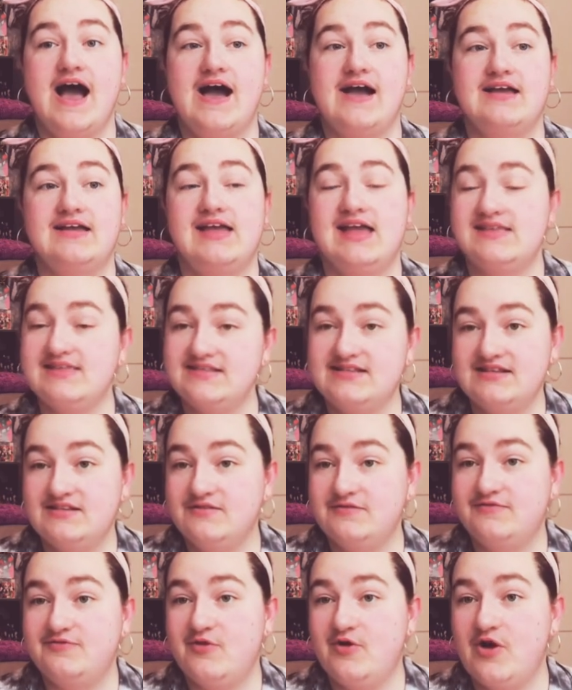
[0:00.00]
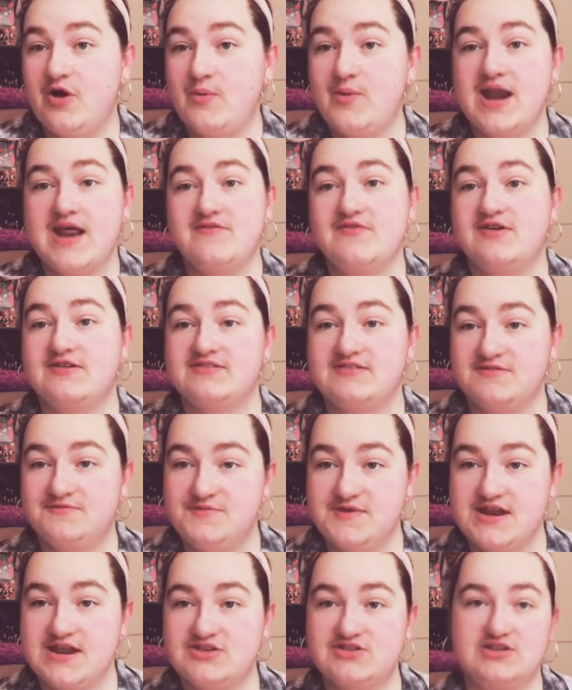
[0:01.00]
get to Season 4 whenever it's
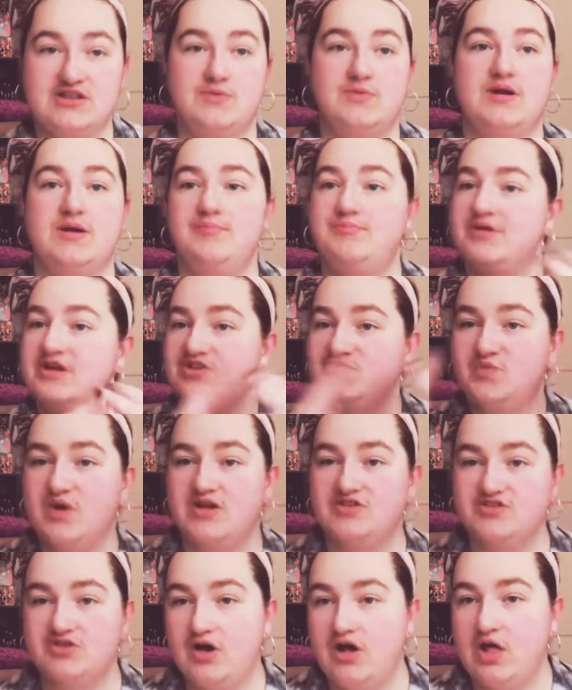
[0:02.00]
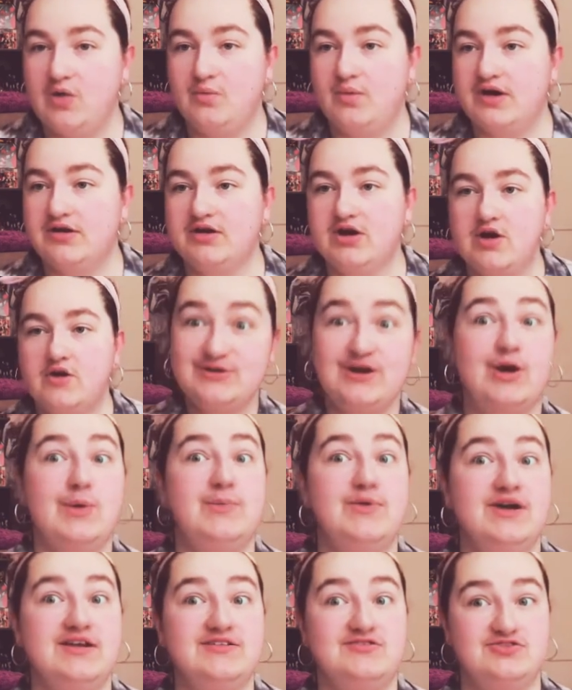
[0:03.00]
finished, because I want to binge watch it all in one go. So I
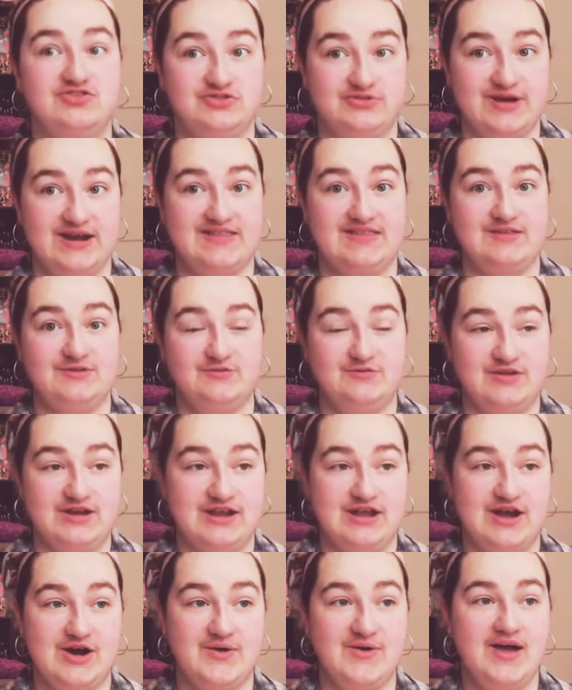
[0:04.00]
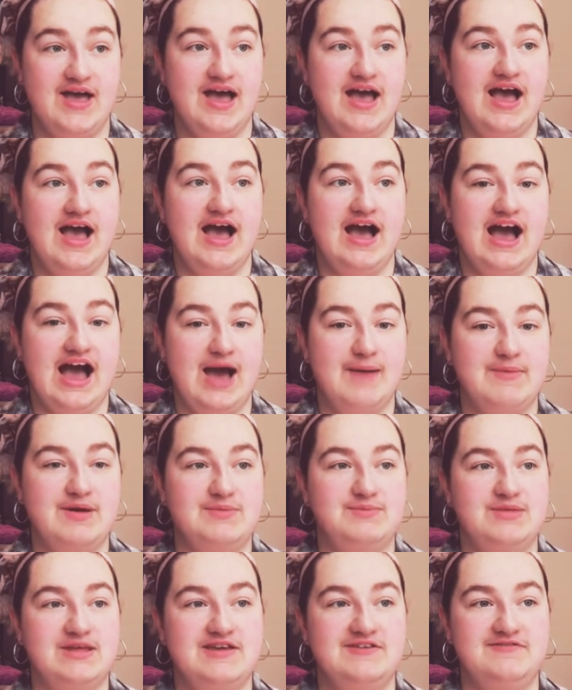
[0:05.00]
hope you guys enjoyed this video
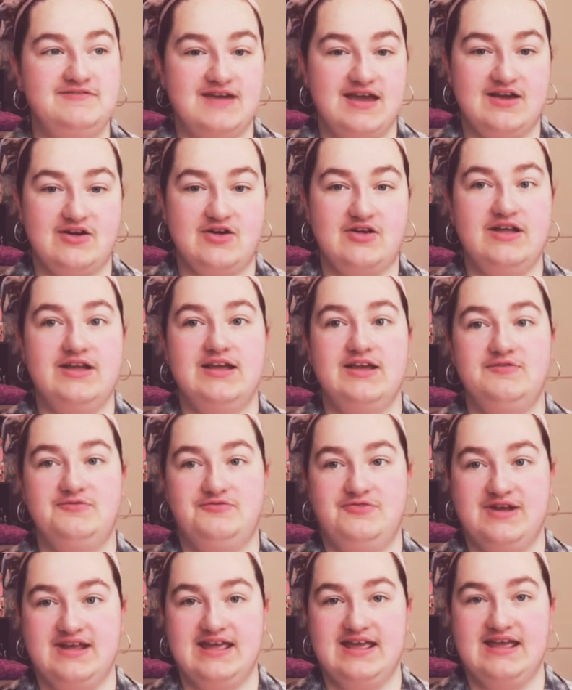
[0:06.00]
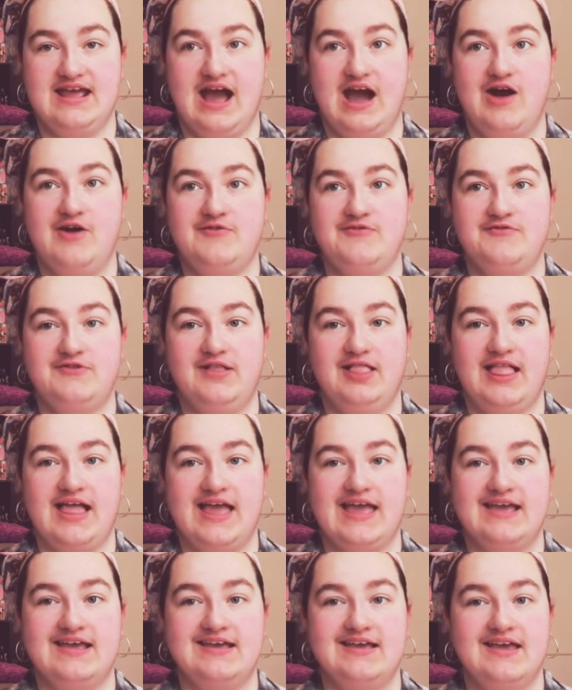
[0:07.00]
and me fangirling and freaking out for
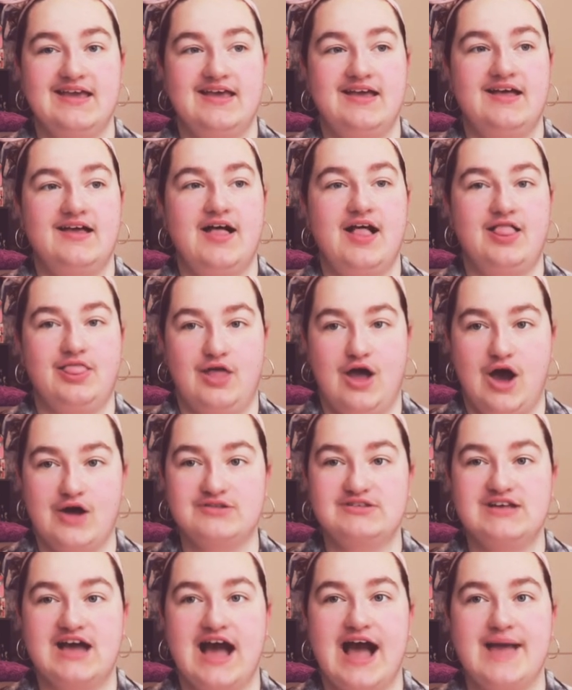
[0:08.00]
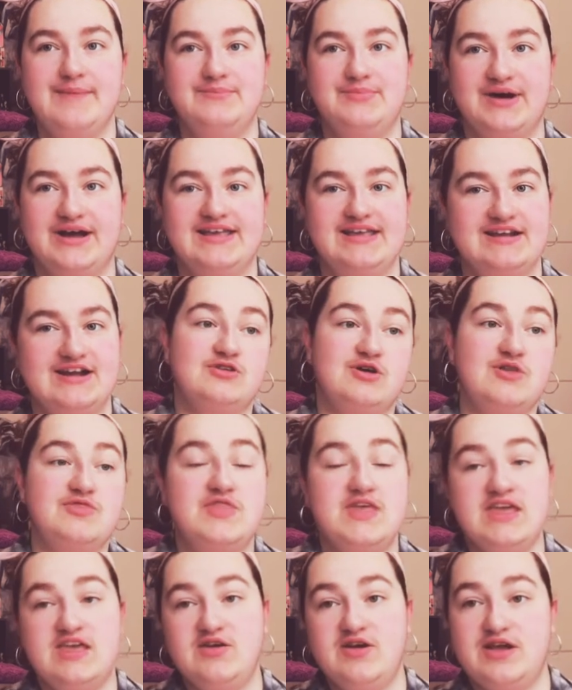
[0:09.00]
like a long time, but you know. But
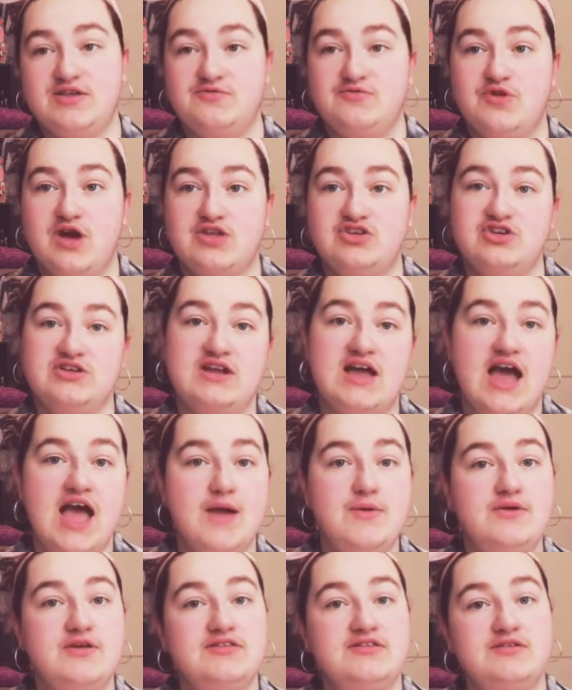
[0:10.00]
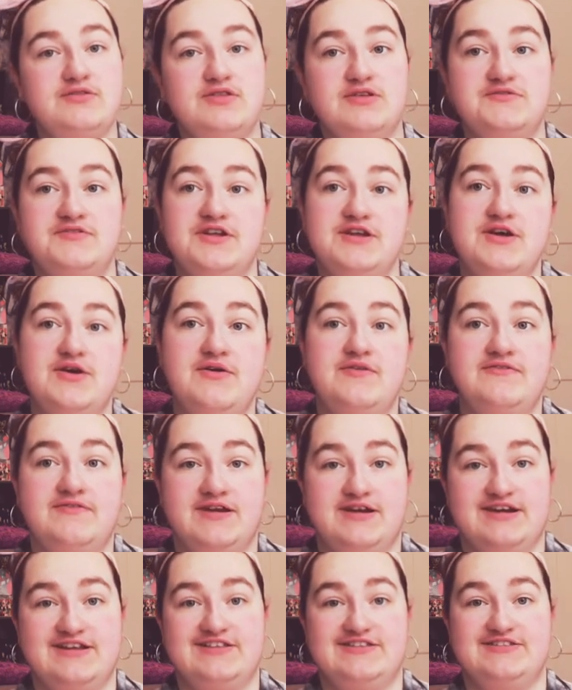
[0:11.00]
thank you guys for watching, and I will see you in the video
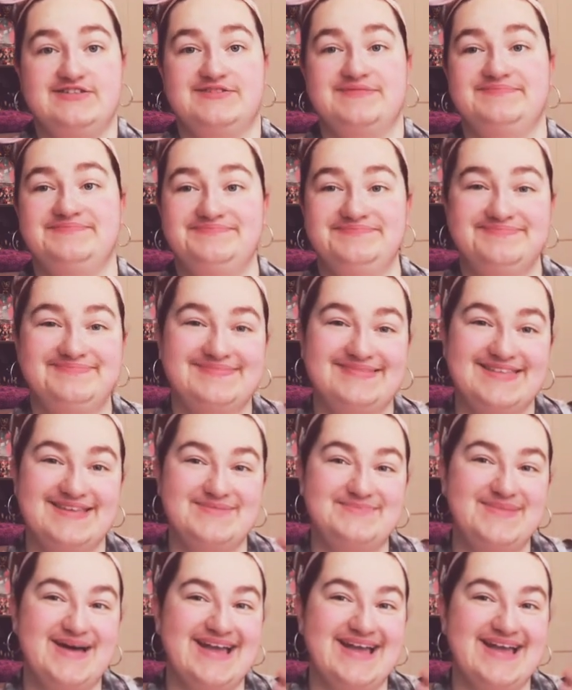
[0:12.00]
very soon. Bye,